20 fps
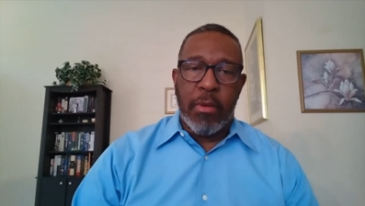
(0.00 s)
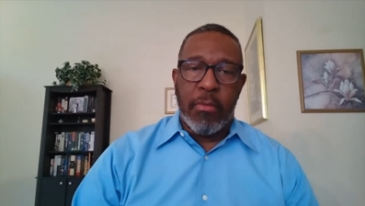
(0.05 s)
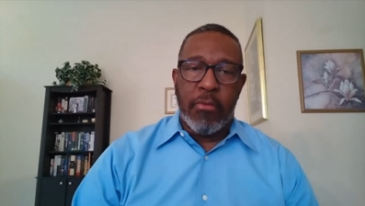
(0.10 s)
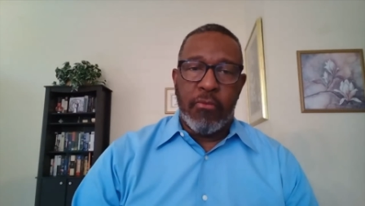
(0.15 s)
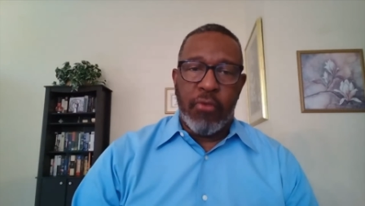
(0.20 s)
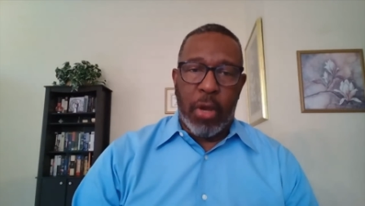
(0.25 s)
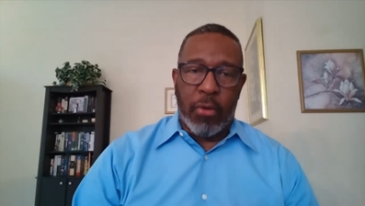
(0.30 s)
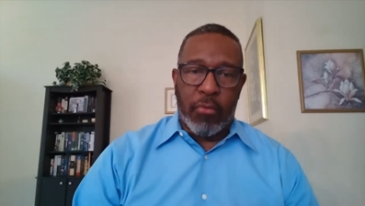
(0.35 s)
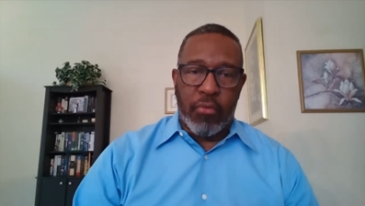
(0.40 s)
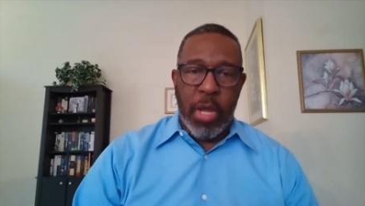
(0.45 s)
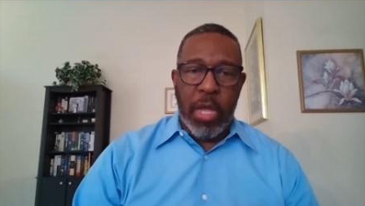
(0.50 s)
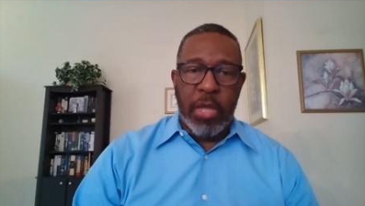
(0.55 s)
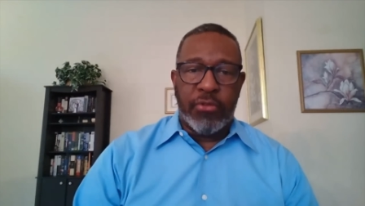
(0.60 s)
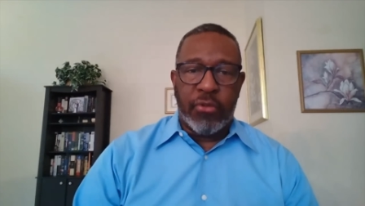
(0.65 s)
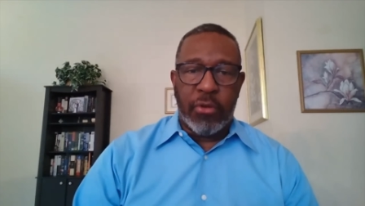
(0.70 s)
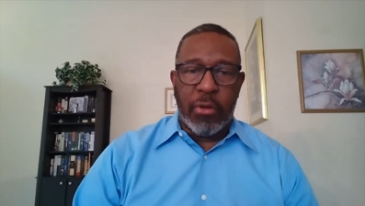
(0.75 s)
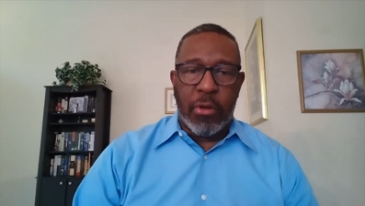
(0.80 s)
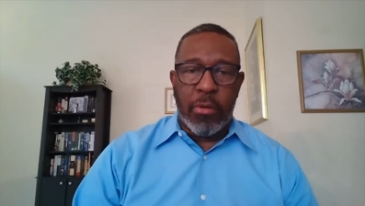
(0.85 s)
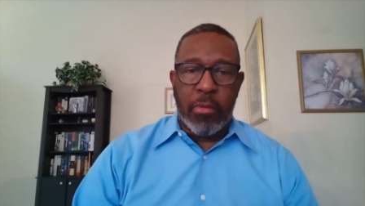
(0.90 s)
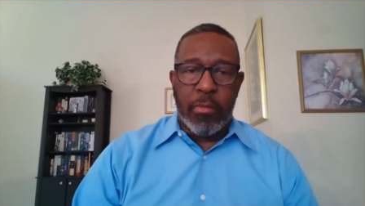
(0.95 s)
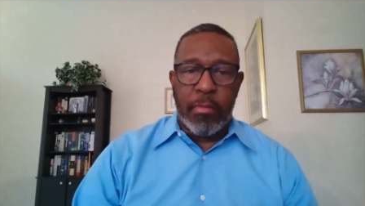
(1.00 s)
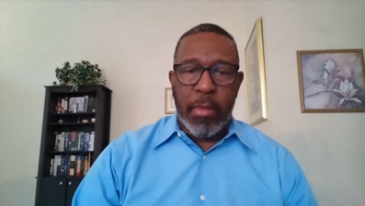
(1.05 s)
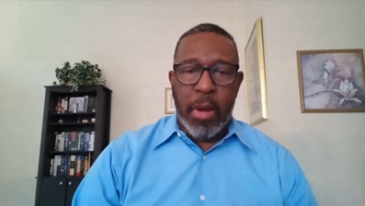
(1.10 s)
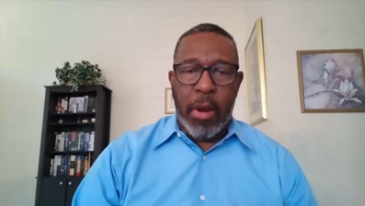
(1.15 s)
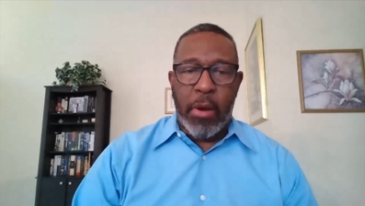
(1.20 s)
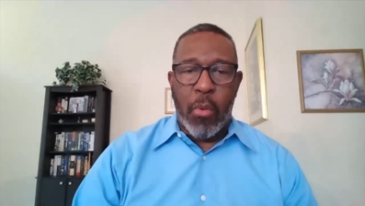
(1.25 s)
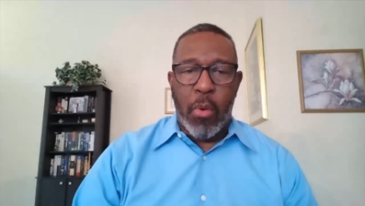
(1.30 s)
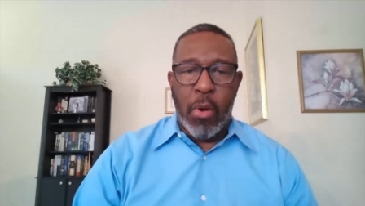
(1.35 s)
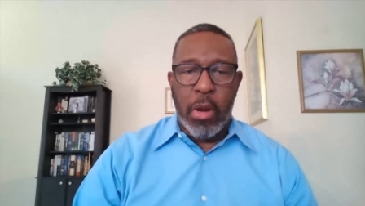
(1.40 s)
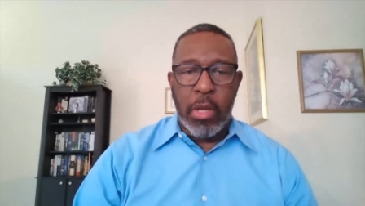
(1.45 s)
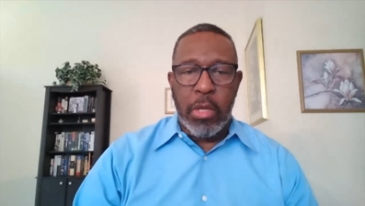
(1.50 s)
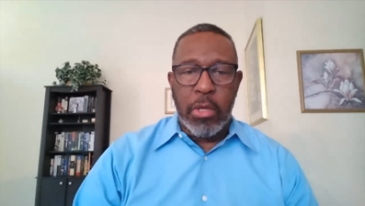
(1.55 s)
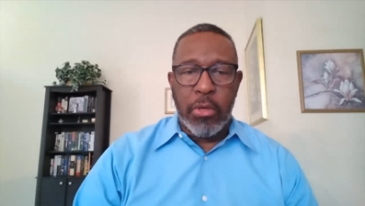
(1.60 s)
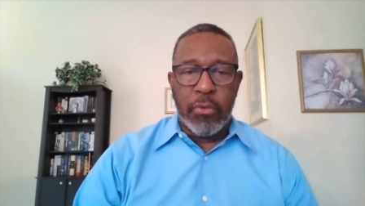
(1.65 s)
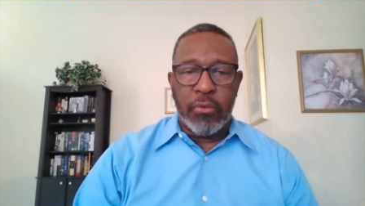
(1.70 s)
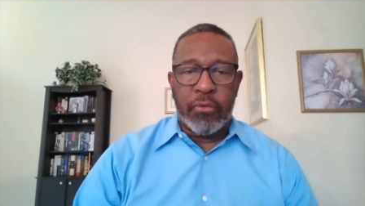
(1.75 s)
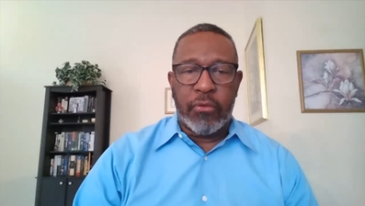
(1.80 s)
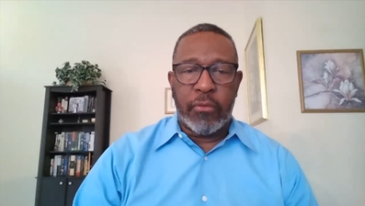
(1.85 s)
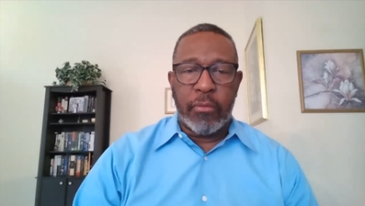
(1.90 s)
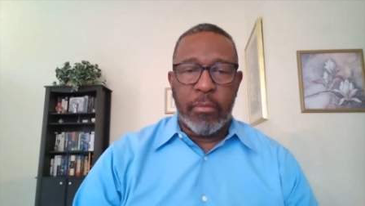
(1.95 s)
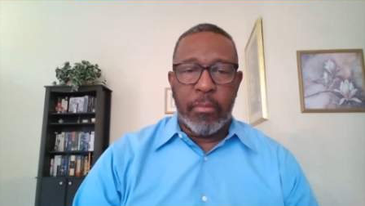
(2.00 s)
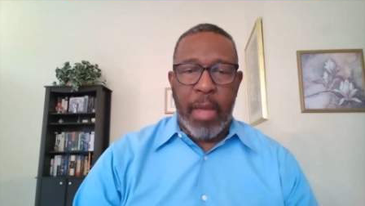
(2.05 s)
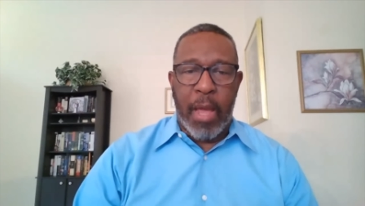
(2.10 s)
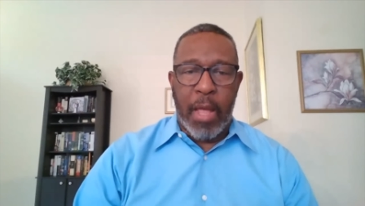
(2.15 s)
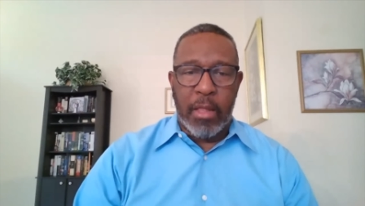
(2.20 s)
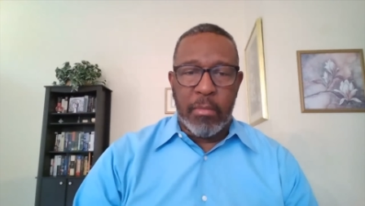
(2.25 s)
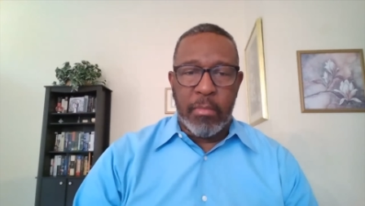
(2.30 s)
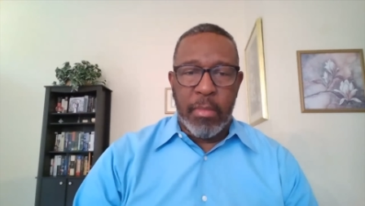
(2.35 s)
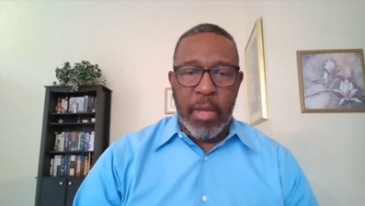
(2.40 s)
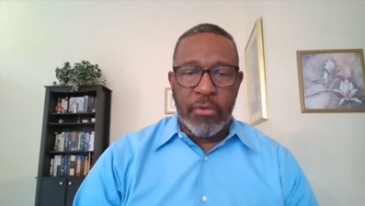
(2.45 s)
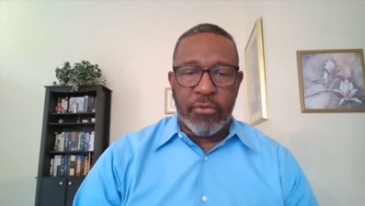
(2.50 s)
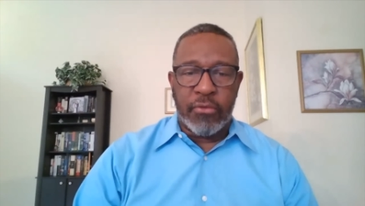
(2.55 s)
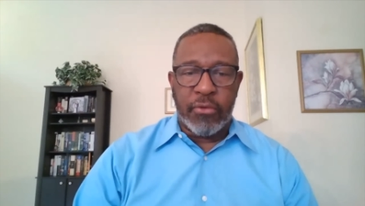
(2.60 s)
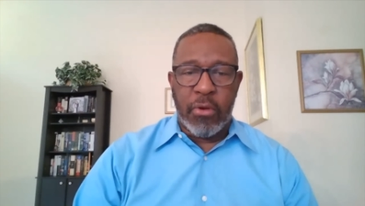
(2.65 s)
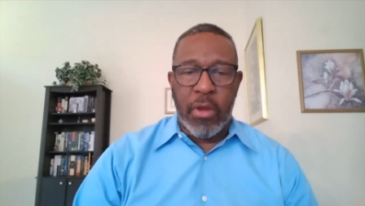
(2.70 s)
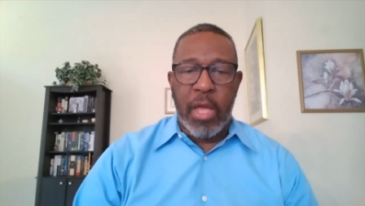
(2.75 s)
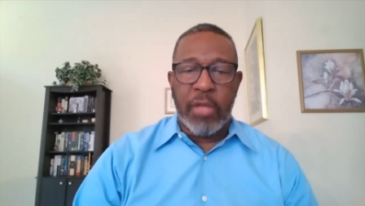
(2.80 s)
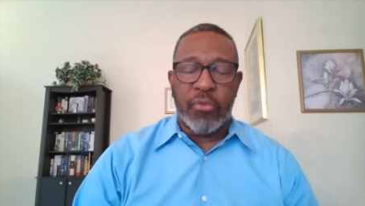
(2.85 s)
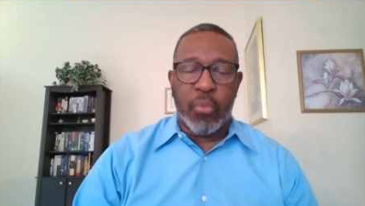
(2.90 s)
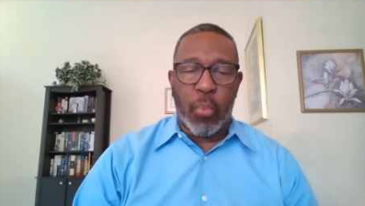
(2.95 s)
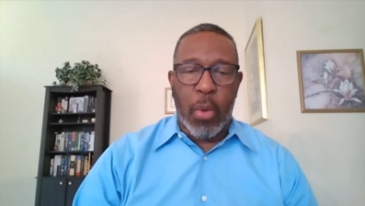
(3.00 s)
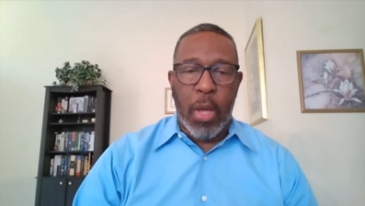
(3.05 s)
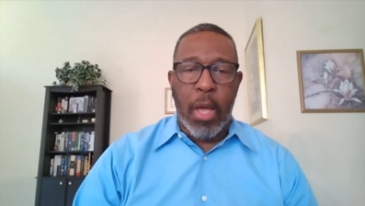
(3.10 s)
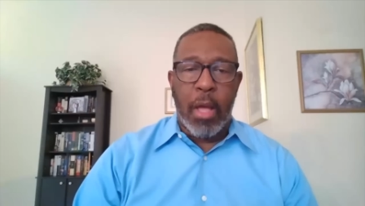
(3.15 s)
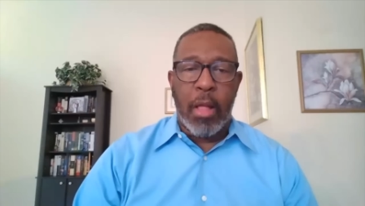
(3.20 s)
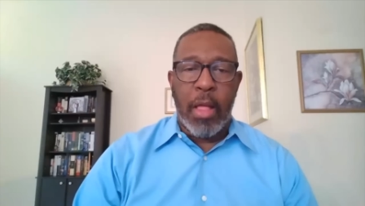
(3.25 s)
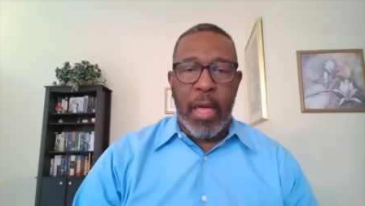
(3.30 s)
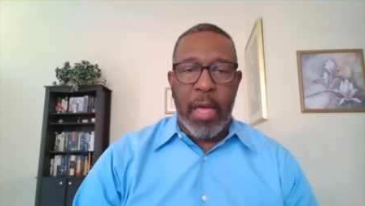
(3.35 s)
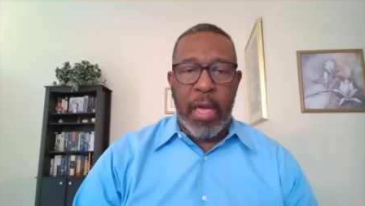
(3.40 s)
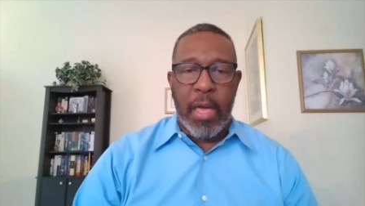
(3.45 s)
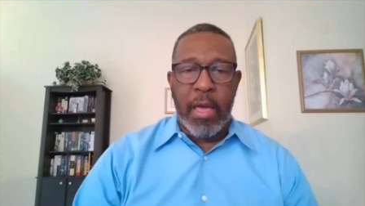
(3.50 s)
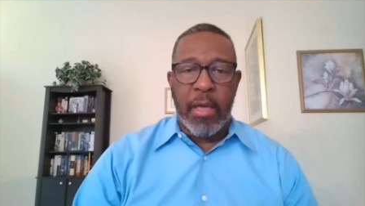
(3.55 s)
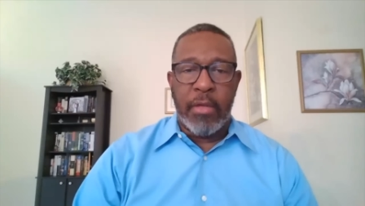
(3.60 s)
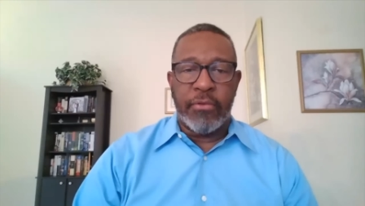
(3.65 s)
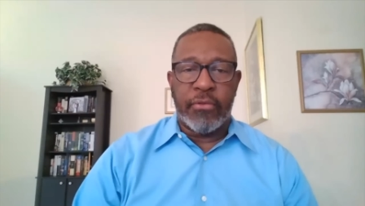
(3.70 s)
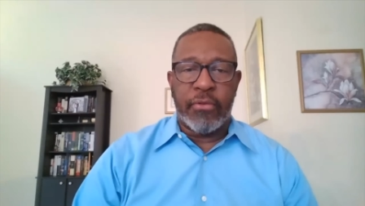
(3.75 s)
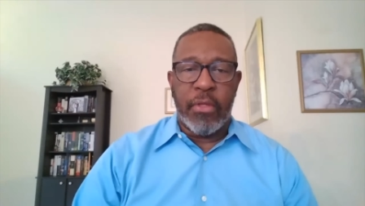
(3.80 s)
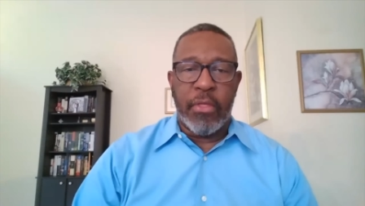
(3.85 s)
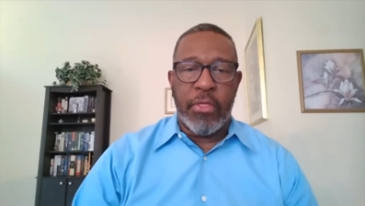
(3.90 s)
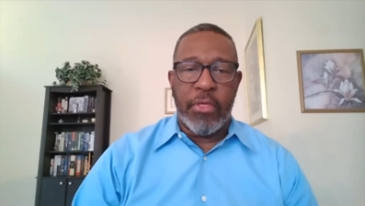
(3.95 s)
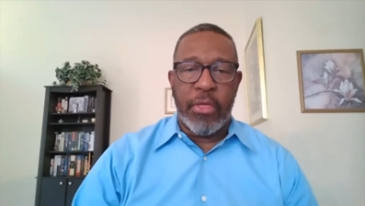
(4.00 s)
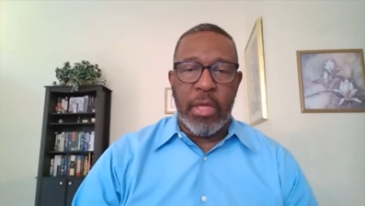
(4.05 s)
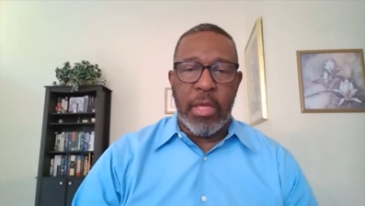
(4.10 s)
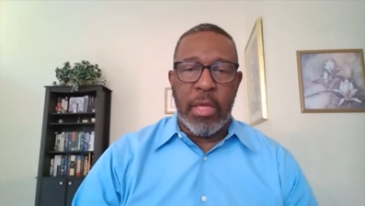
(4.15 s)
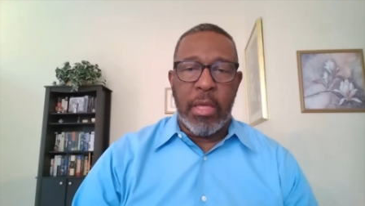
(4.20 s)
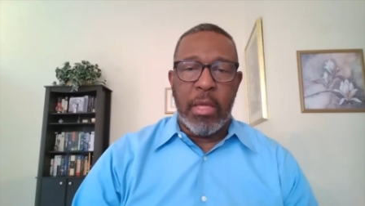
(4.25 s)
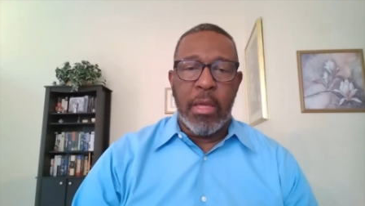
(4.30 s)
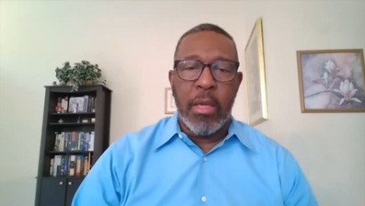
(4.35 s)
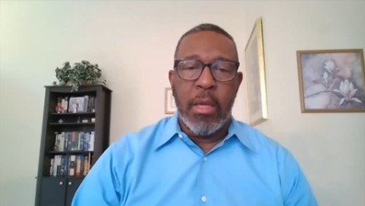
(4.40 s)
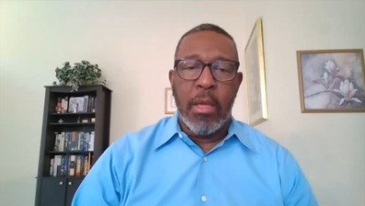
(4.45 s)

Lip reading: recreational marijuana use ballot measure, as well as the